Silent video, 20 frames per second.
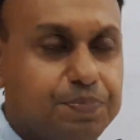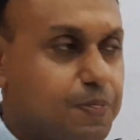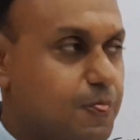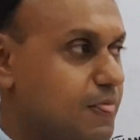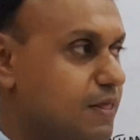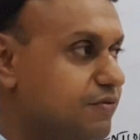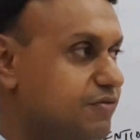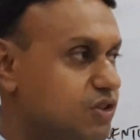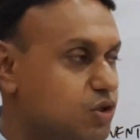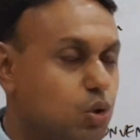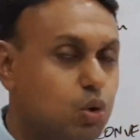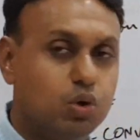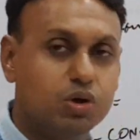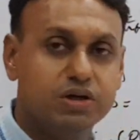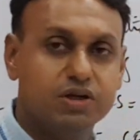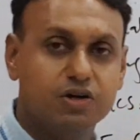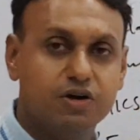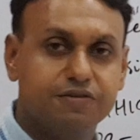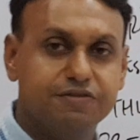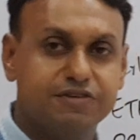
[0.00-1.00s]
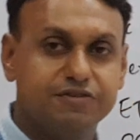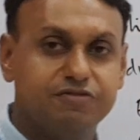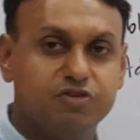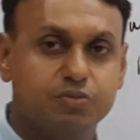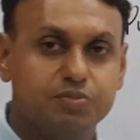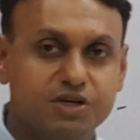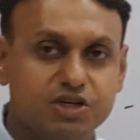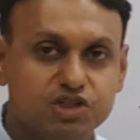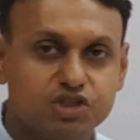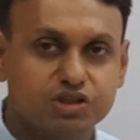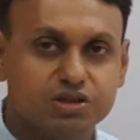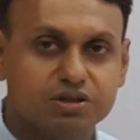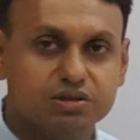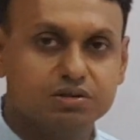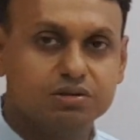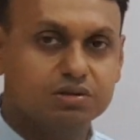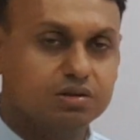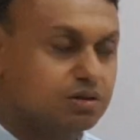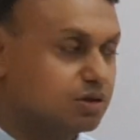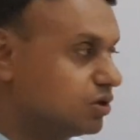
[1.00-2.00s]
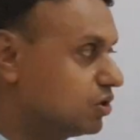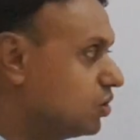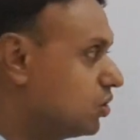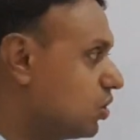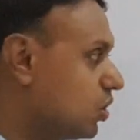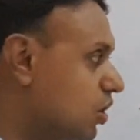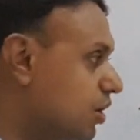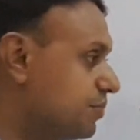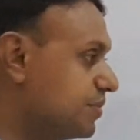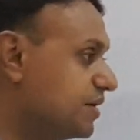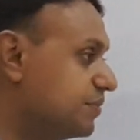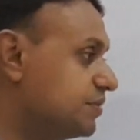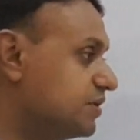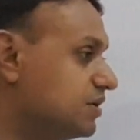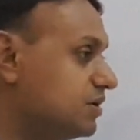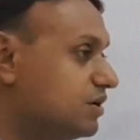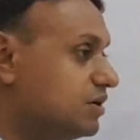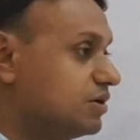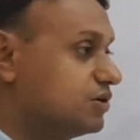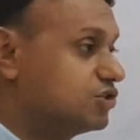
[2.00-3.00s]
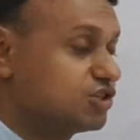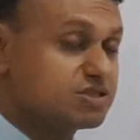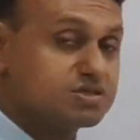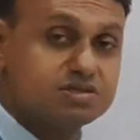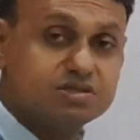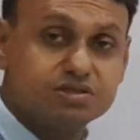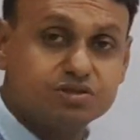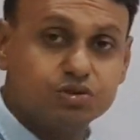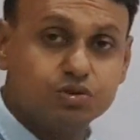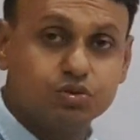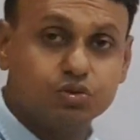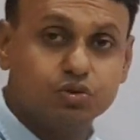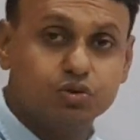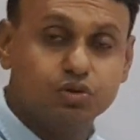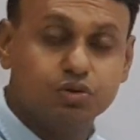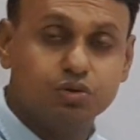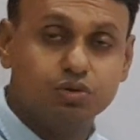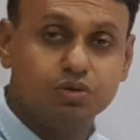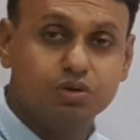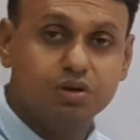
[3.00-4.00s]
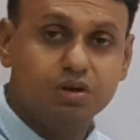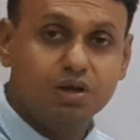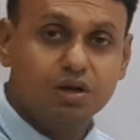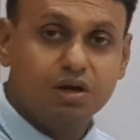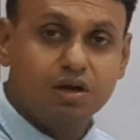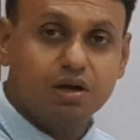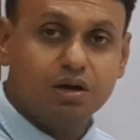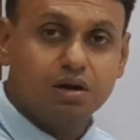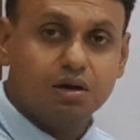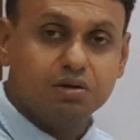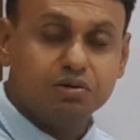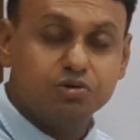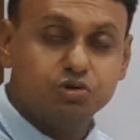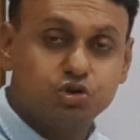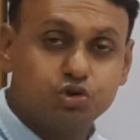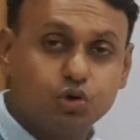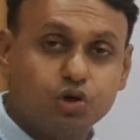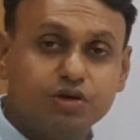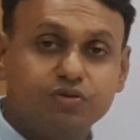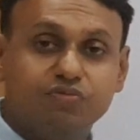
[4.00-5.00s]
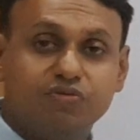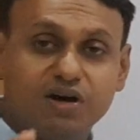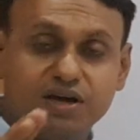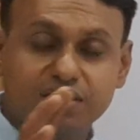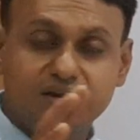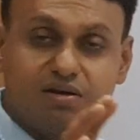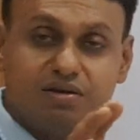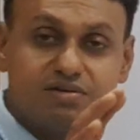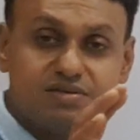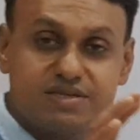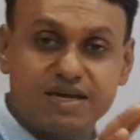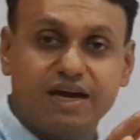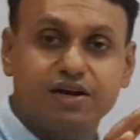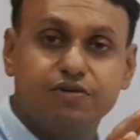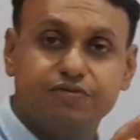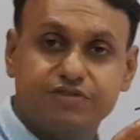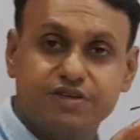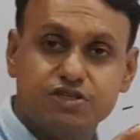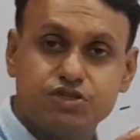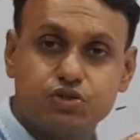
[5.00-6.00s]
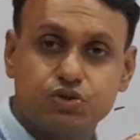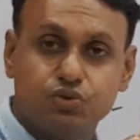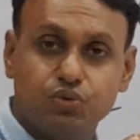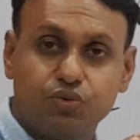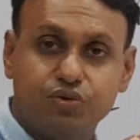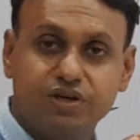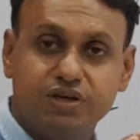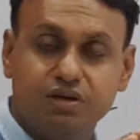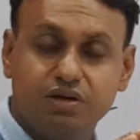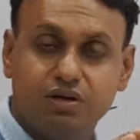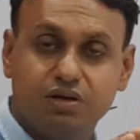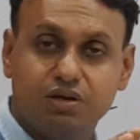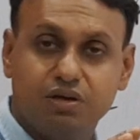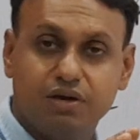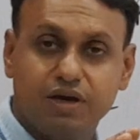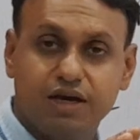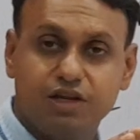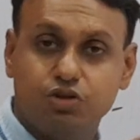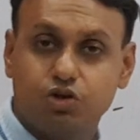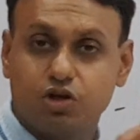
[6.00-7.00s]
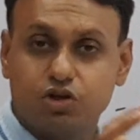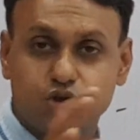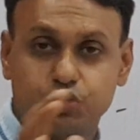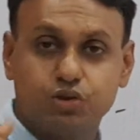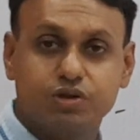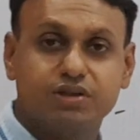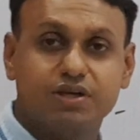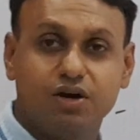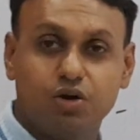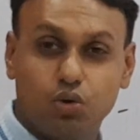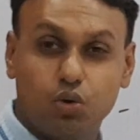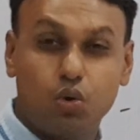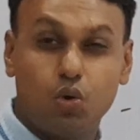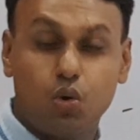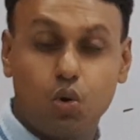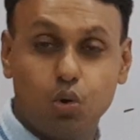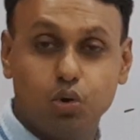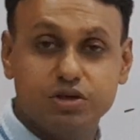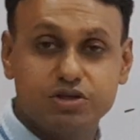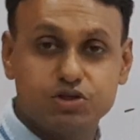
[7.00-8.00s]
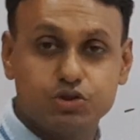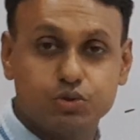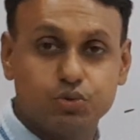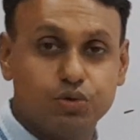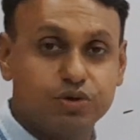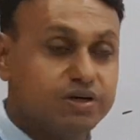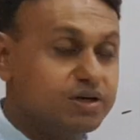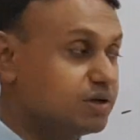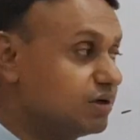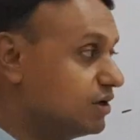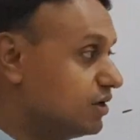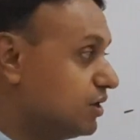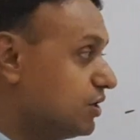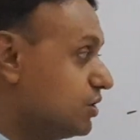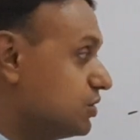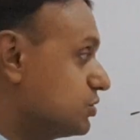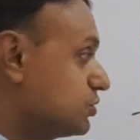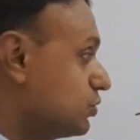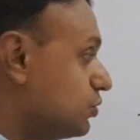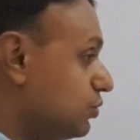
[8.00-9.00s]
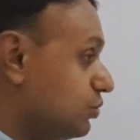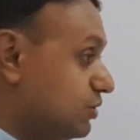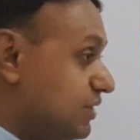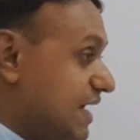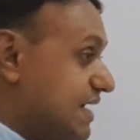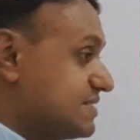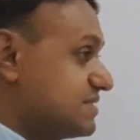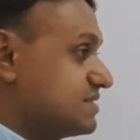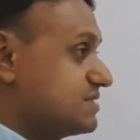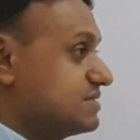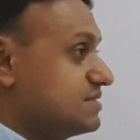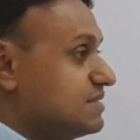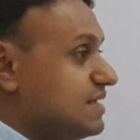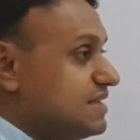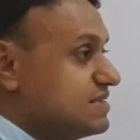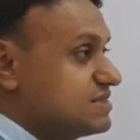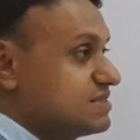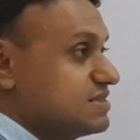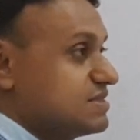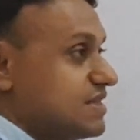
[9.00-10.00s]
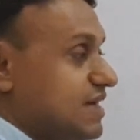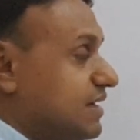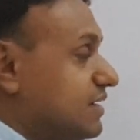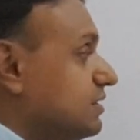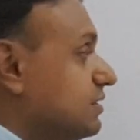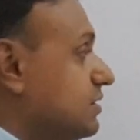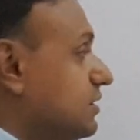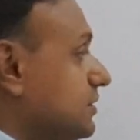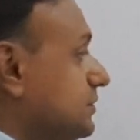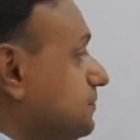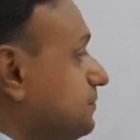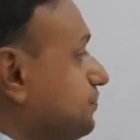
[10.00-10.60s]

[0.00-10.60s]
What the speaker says: withholding of information, or maybe just, you know, showing one side of the story and not showing the whole story. So that's the second thing.